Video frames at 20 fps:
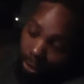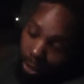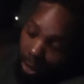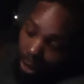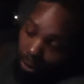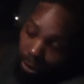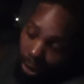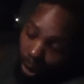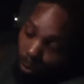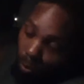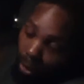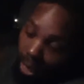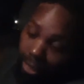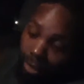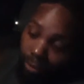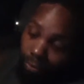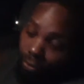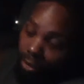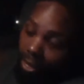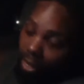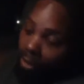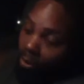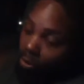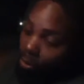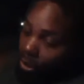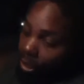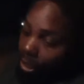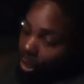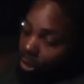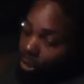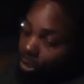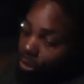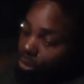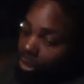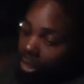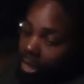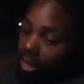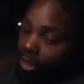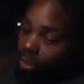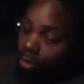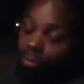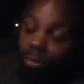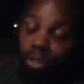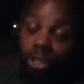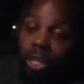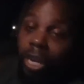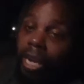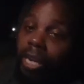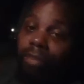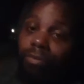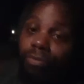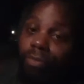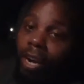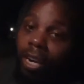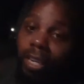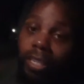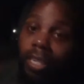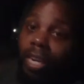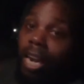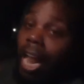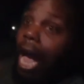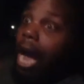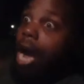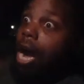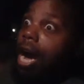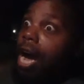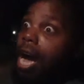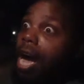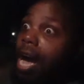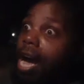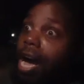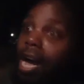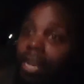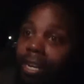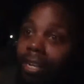You don't know what the fuck going on. You seeing some shit fucked like, yeah.